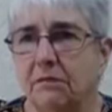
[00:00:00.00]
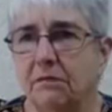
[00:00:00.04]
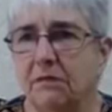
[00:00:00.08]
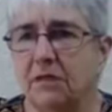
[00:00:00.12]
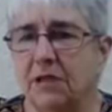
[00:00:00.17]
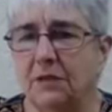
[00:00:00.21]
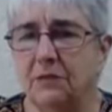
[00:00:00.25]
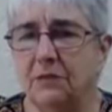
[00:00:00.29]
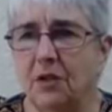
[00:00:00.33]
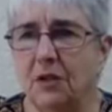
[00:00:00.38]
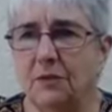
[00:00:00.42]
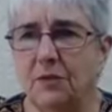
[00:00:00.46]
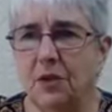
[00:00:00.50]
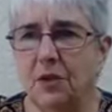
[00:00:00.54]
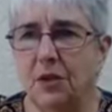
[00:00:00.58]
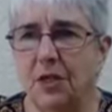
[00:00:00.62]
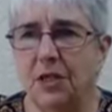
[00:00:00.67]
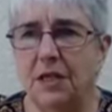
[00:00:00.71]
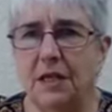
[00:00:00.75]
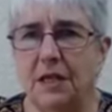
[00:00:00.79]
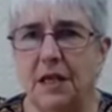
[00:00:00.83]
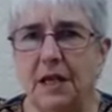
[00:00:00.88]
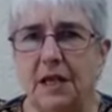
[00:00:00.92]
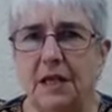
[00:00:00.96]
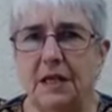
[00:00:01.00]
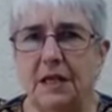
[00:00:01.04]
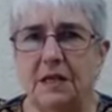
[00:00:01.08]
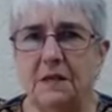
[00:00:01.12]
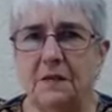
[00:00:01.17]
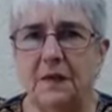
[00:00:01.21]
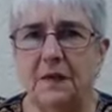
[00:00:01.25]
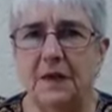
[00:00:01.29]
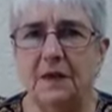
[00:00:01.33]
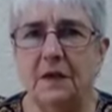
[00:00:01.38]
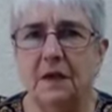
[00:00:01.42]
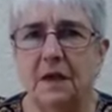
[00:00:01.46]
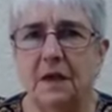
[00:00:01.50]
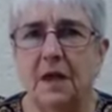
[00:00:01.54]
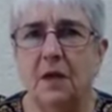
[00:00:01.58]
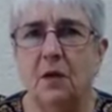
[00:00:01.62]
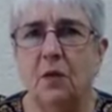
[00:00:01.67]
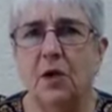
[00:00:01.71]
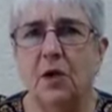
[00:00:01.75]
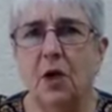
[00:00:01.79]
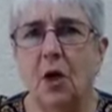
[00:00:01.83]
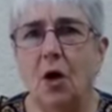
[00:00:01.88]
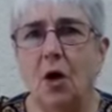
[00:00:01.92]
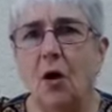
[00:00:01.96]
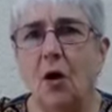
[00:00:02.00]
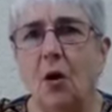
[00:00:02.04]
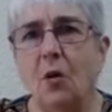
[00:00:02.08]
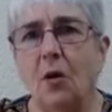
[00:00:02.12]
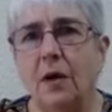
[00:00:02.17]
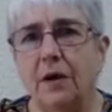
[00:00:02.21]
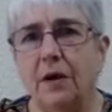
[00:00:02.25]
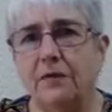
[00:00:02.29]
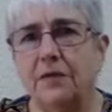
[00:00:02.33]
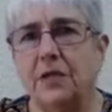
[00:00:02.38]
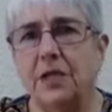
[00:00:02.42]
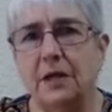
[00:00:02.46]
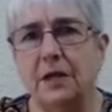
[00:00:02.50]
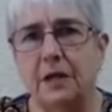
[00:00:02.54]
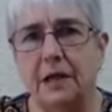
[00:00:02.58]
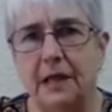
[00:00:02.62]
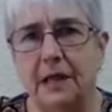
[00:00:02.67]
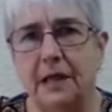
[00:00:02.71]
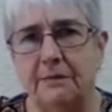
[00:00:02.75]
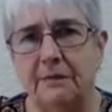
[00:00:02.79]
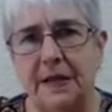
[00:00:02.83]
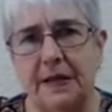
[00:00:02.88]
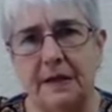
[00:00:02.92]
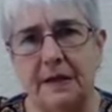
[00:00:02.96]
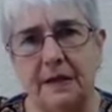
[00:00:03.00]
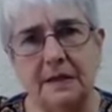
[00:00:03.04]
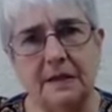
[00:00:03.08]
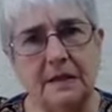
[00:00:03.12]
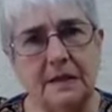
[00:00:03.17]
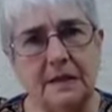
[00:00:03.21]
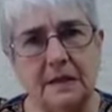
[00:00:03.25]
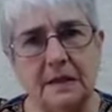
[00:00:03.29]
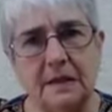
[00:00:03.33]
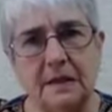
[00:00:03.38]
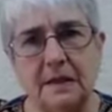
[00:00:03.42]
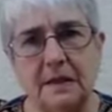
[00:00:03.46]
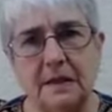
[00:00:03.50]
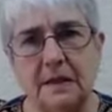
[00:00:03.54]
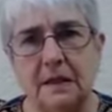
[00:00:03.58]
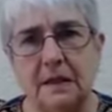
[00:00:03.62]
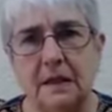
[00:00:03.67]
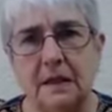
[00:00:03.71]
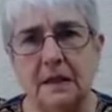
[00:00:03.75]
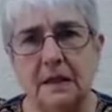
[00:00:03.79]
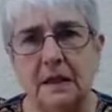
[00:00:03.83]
sometimes only days, but when a whole lot of time passes